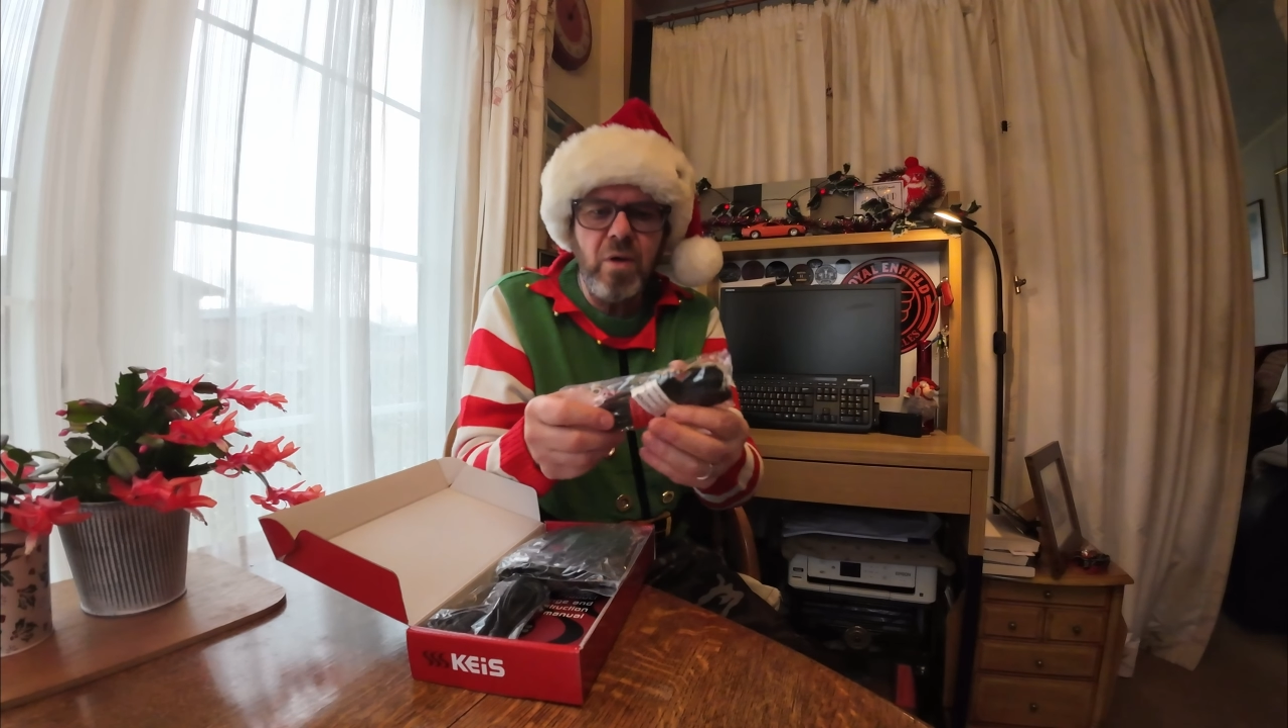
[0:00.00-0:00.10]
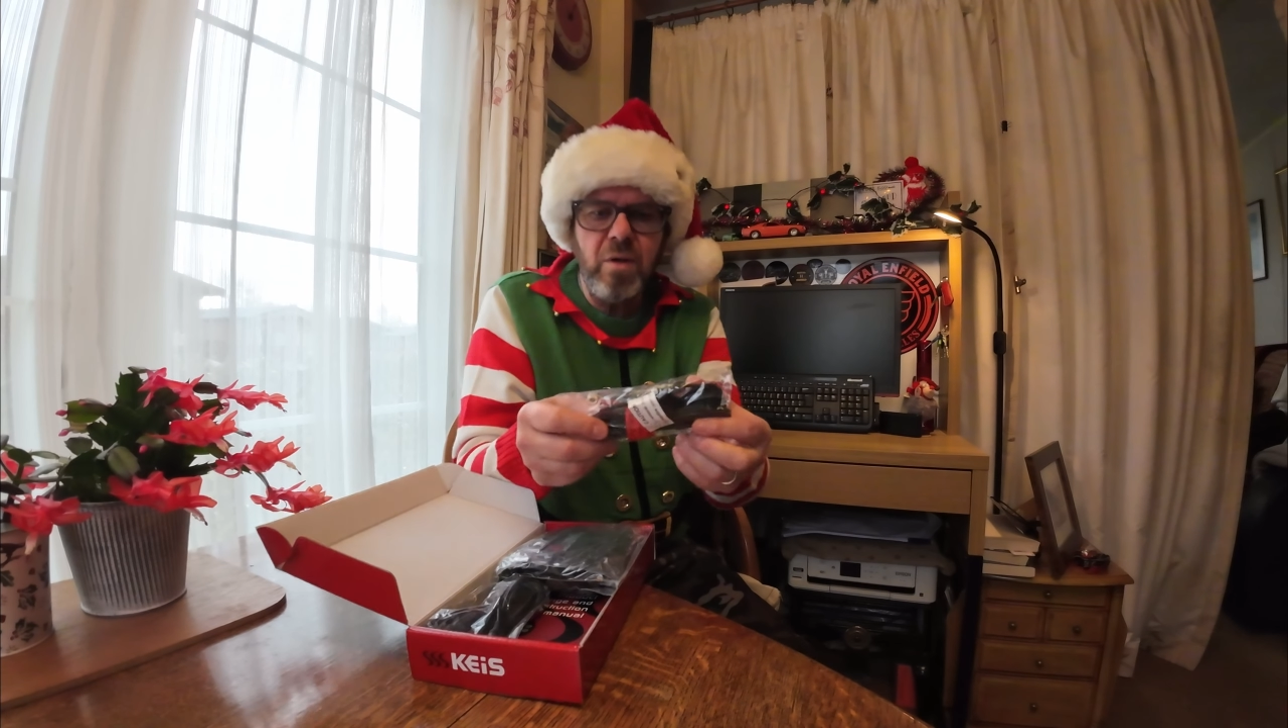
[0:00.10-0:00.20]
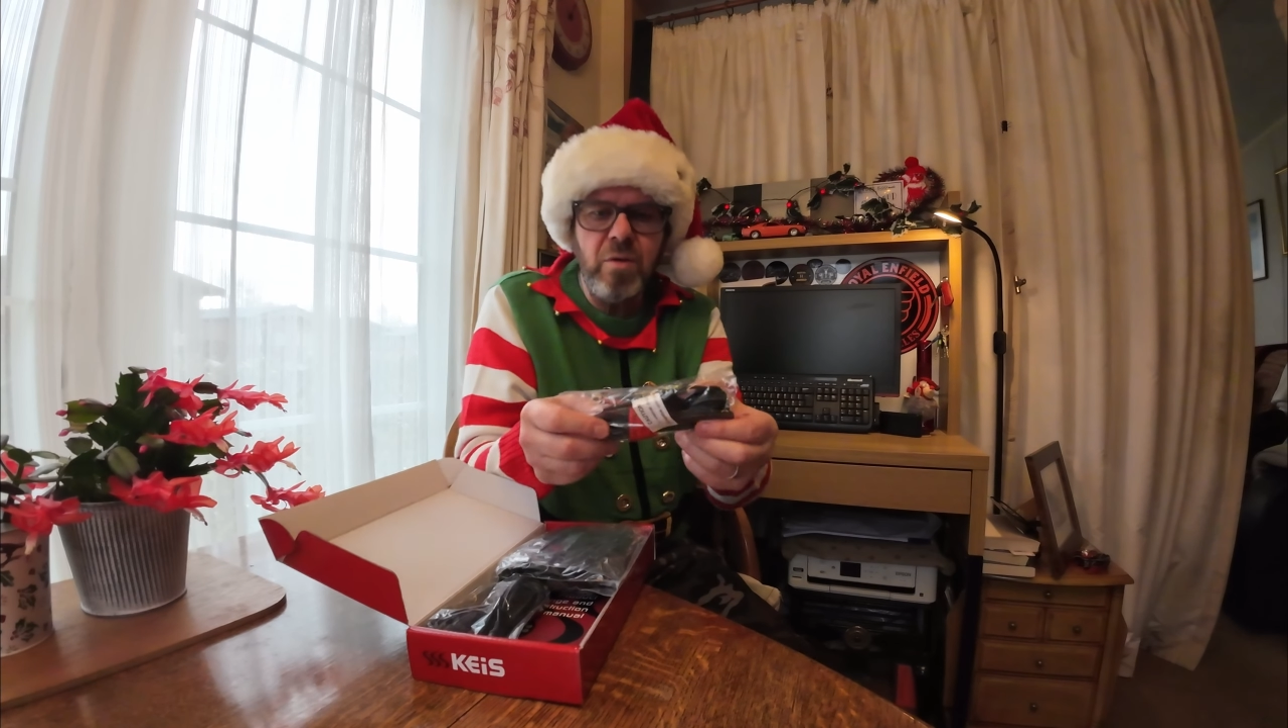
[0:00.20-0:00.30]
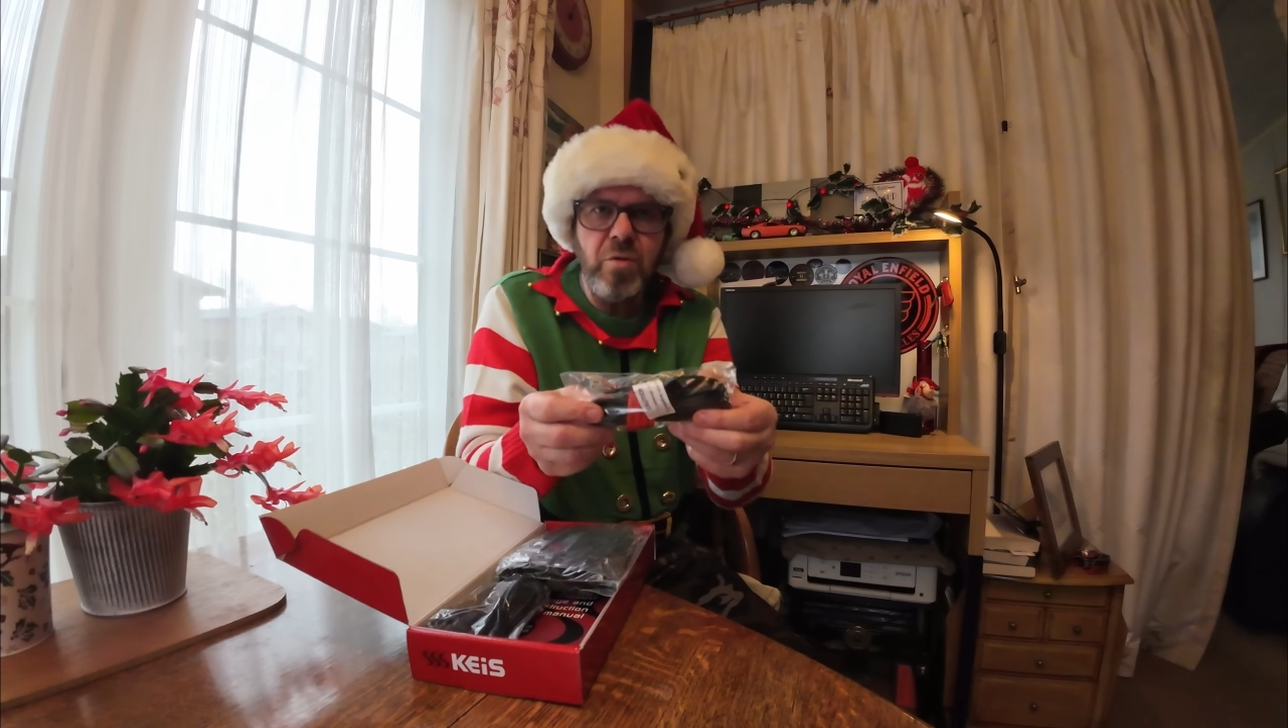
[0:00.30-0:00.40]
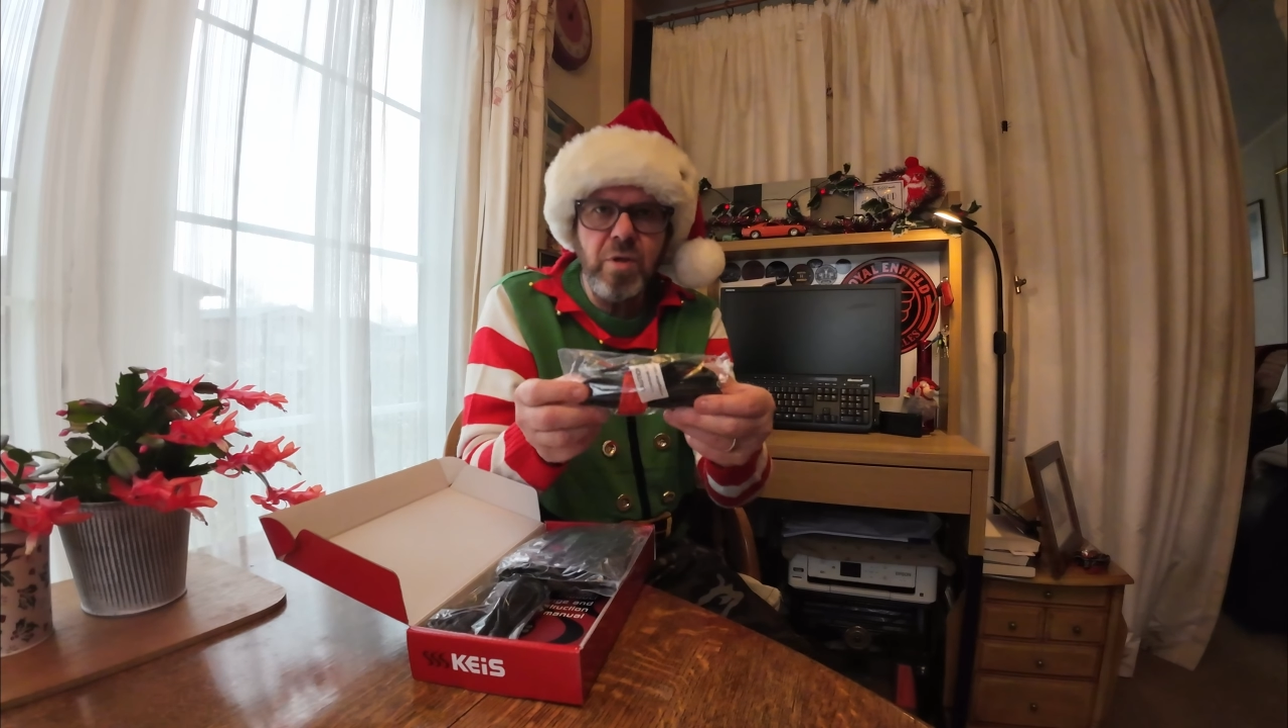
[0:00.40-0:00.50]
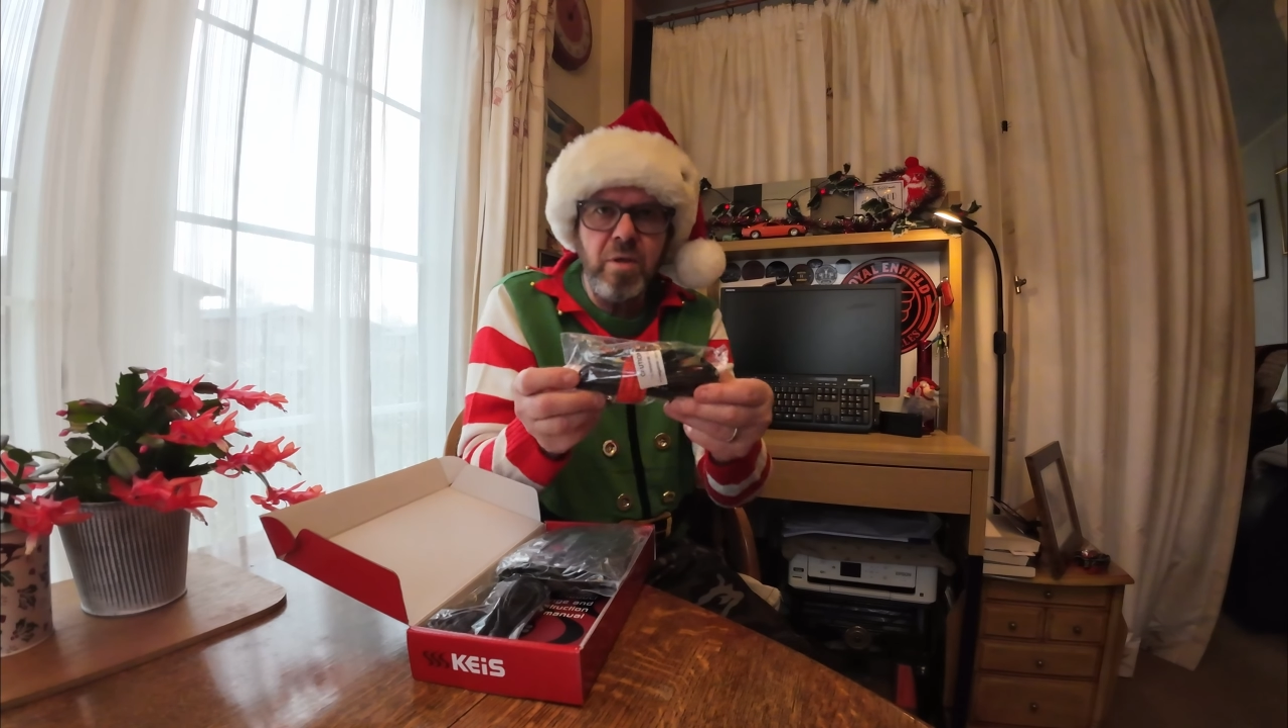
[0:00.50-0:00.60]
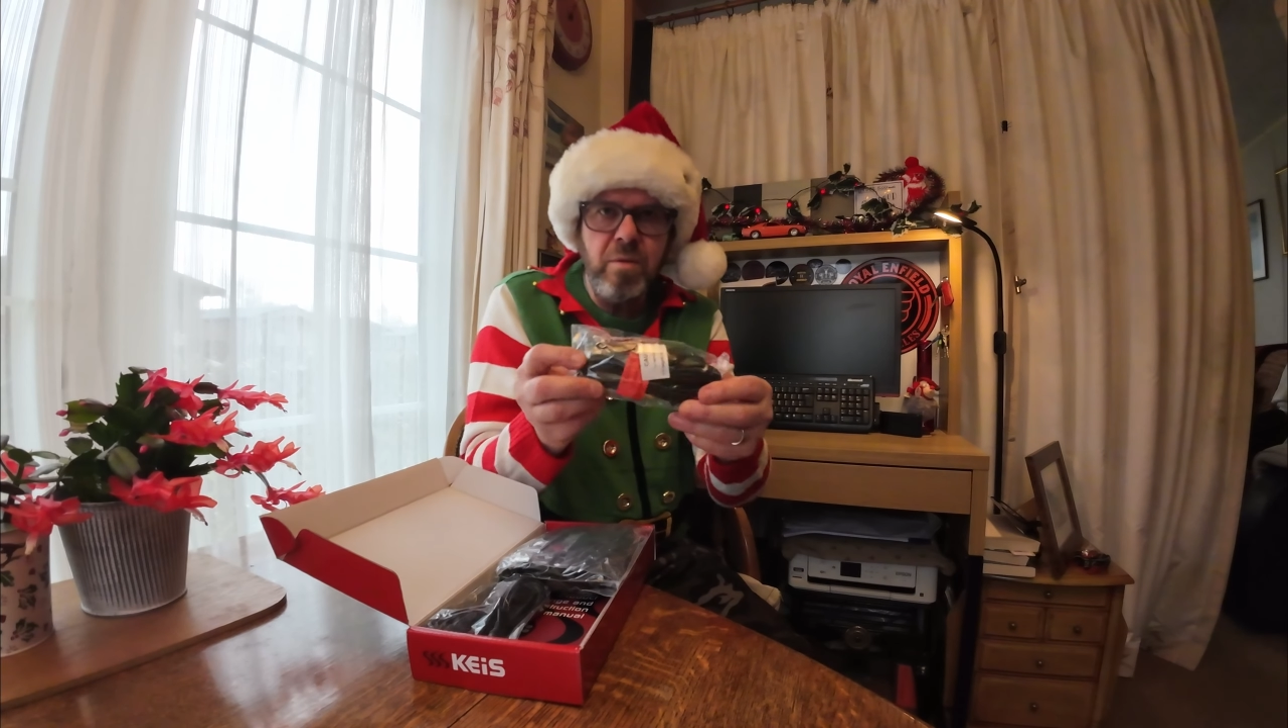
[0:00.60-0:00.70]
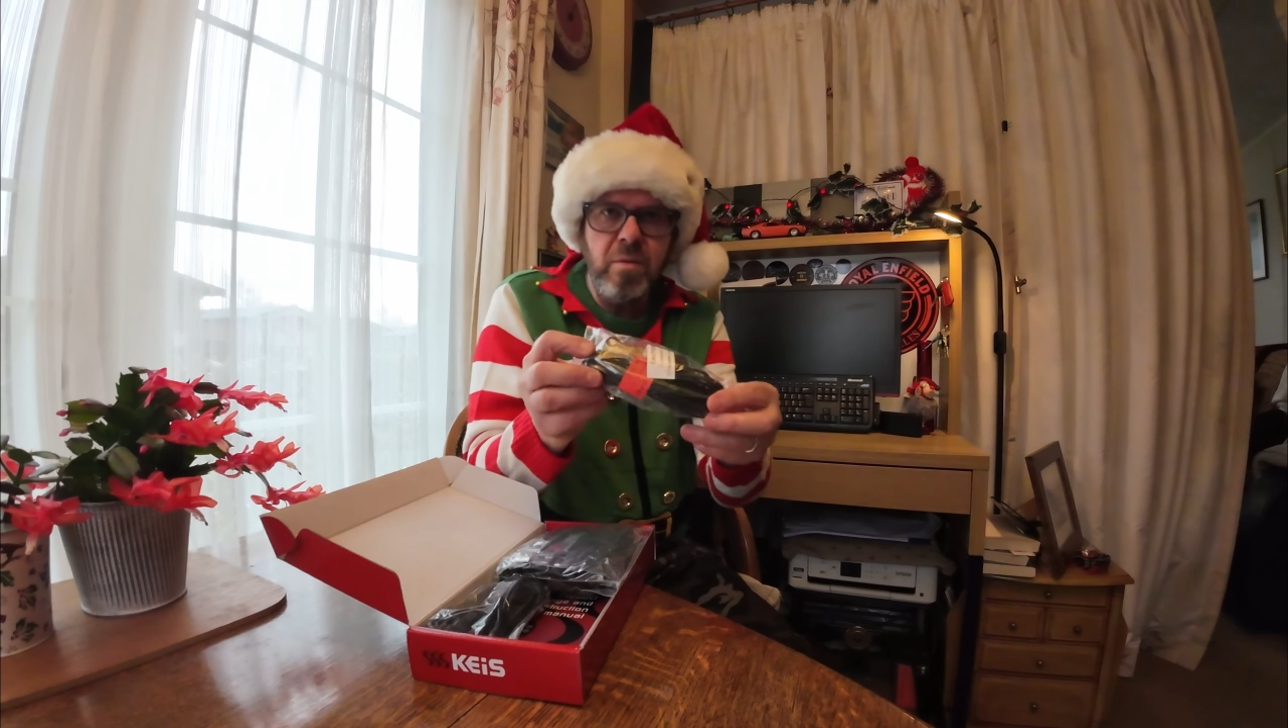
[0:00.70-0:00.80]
got another